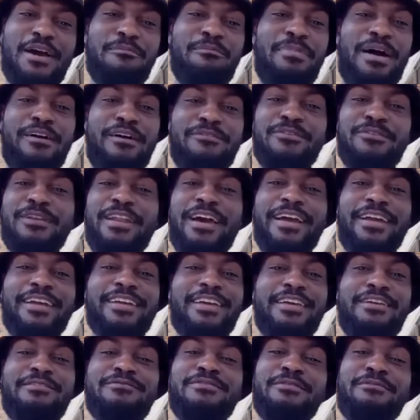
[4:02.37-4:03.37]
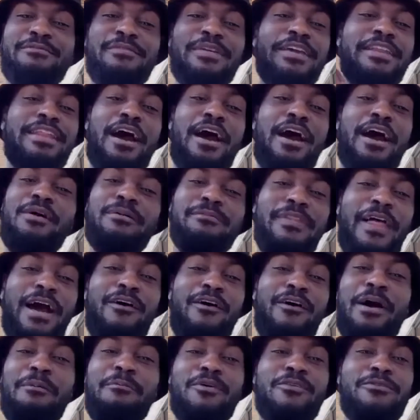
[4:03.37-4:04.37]
But I feel like me now
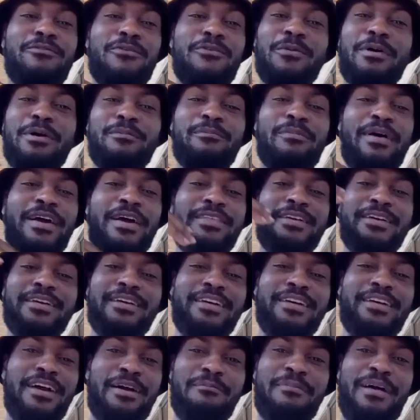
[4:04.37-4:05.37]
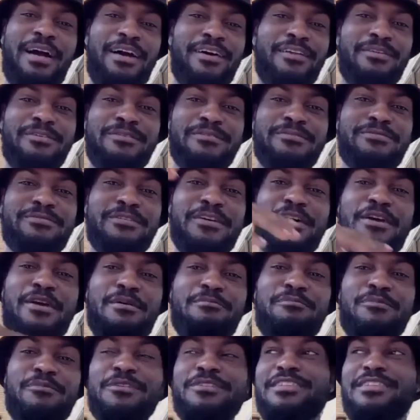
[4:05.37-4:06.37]
I'm overwhelmed by the amount of
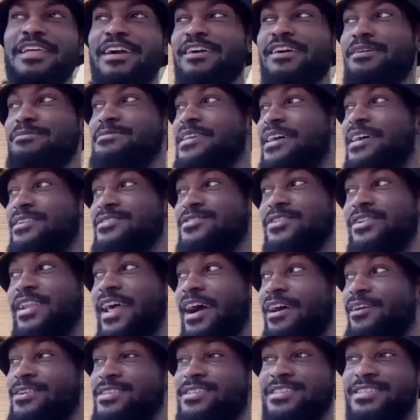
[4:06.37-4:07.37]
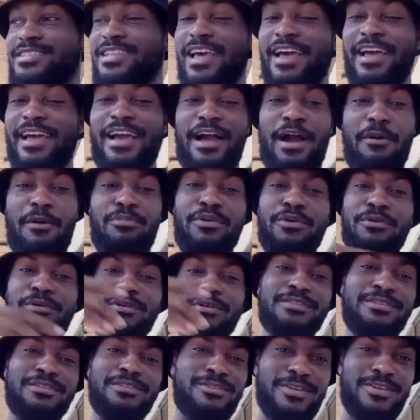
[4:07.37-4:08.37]
music that comes out. So now it's just like I'll put you
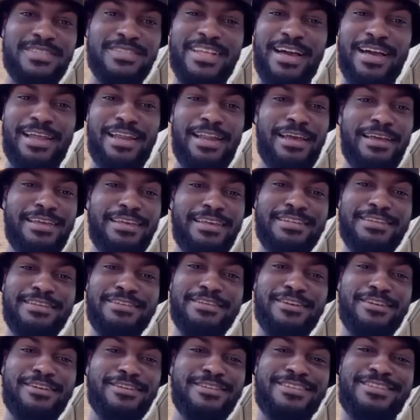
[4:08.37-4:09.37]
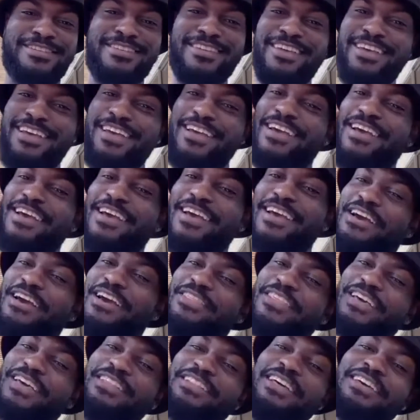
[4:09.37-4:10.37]
onto the songs that I like in it, because
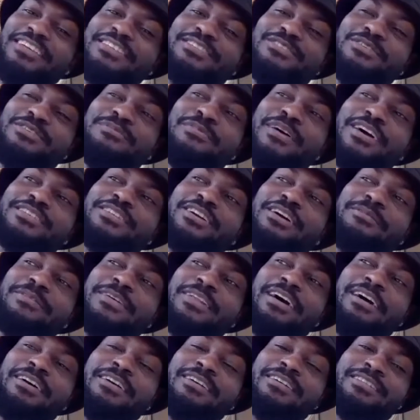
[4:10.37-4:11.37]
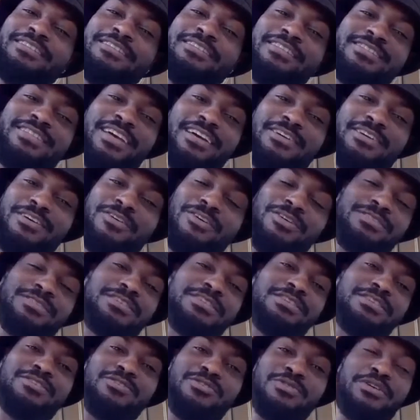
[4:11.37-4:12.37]
there's too much coming out. It's like a
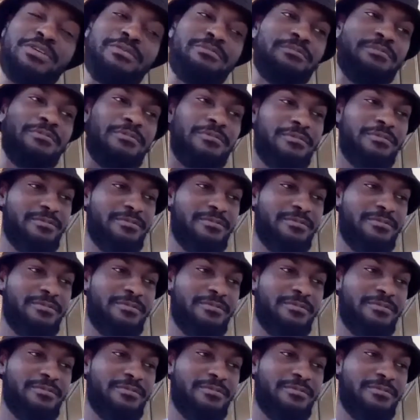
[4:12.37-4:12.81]
constant stream.